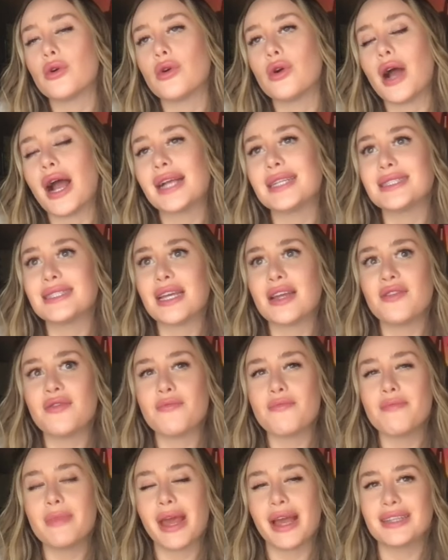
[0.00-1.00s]
I said
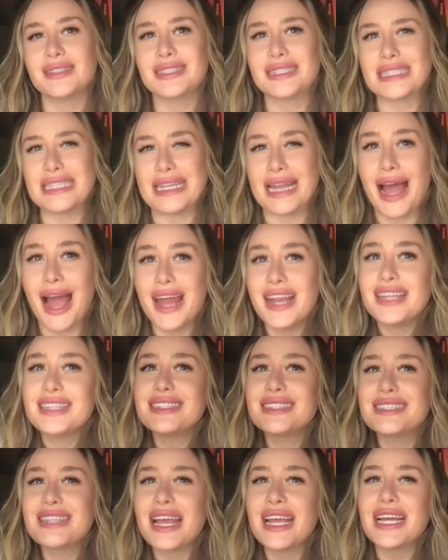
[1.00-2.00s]
masculine. I didn't
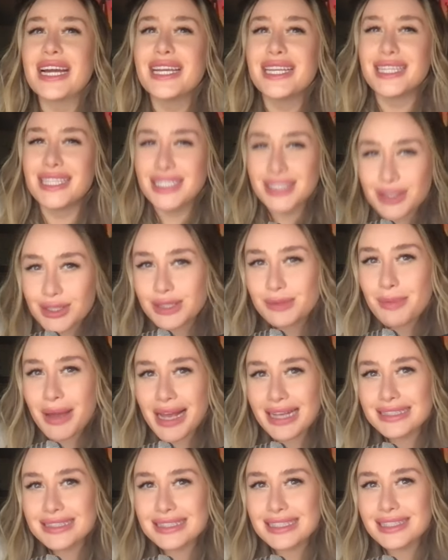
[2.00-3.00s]
say a healed
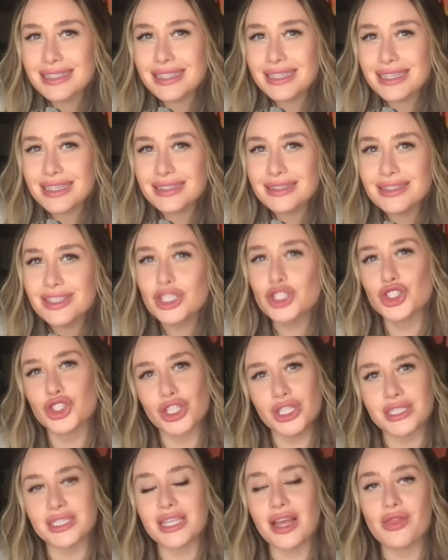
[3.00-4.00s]
masculine. Should
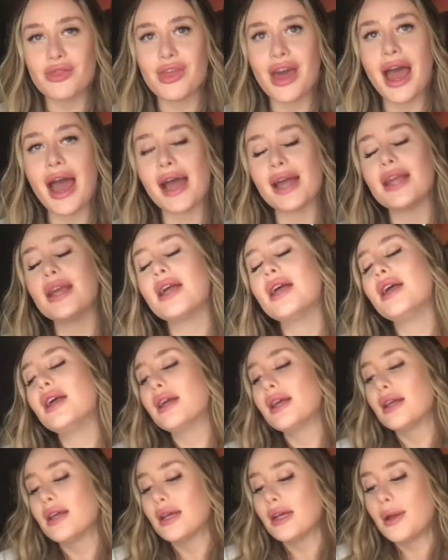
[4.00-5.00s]
have said that.
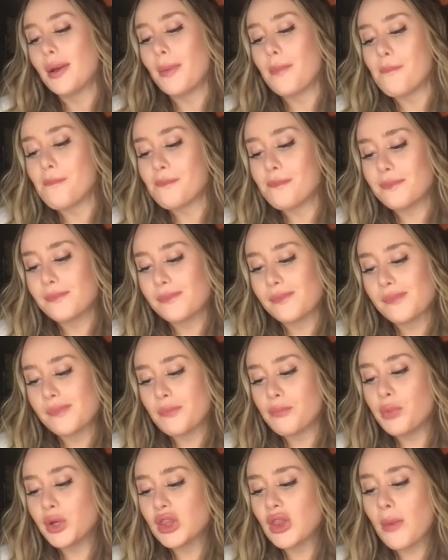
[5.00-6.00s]

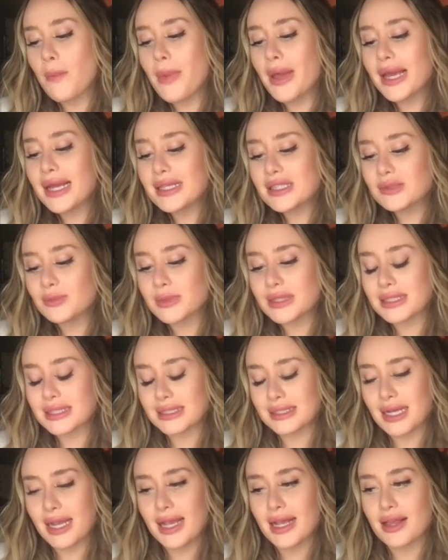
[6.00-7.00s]
But the biggest
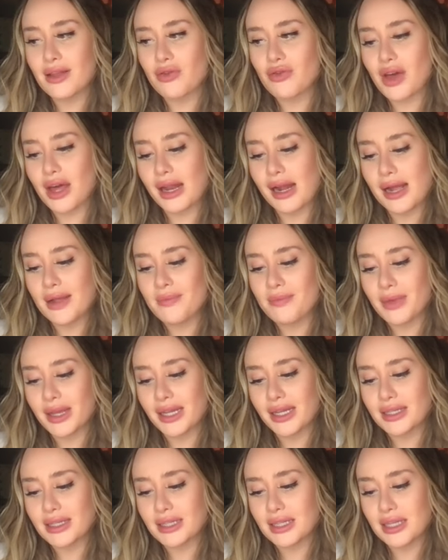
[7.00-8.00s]
mistake that I
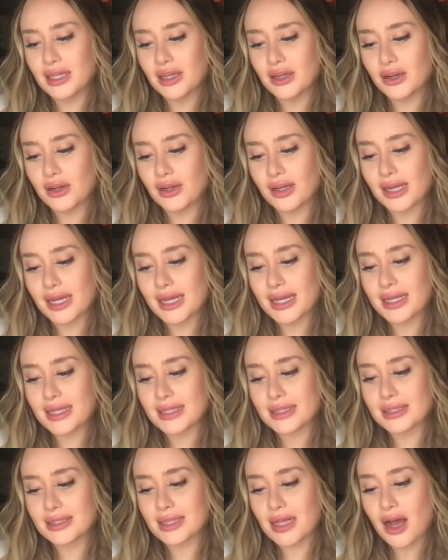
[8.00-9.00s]
made here
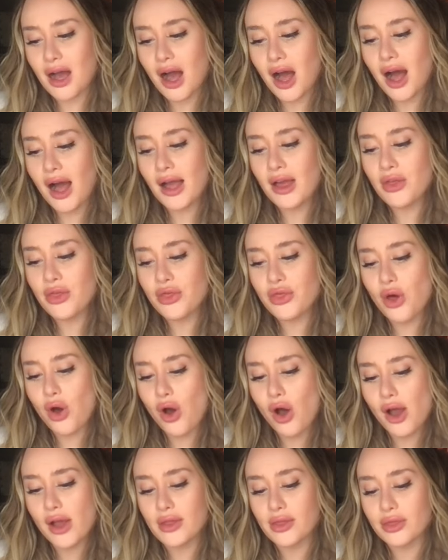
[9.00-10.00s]
is I
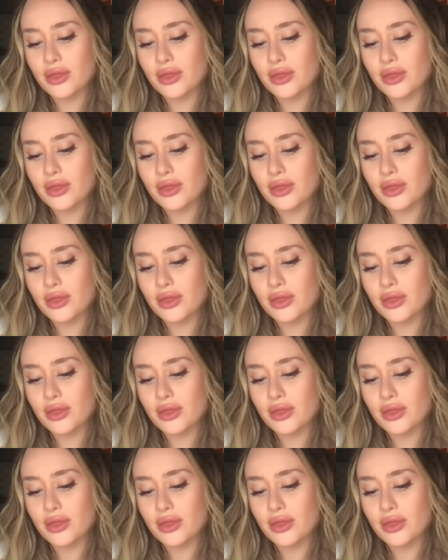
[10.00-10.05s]
thought